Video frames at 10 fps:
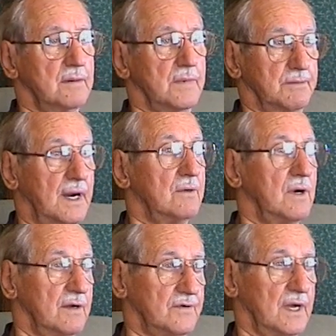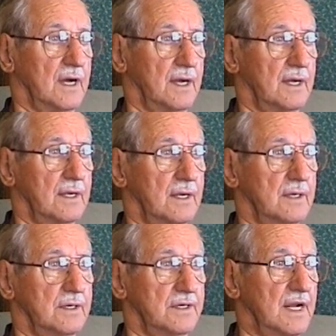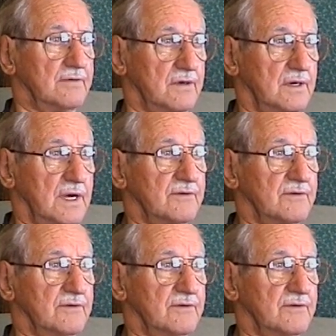But my wife and I never